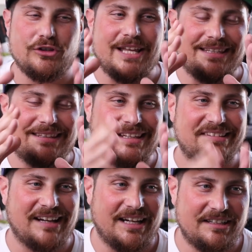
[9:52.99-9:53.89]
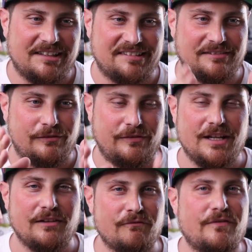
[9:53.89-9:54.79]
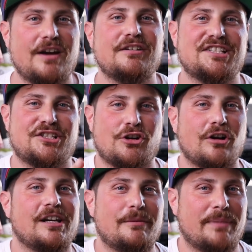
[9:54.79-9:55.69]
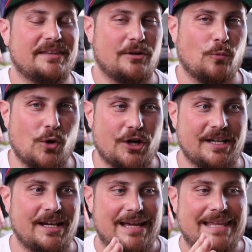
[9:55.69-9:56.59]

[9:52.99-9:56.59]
that designers feel very strongly about their work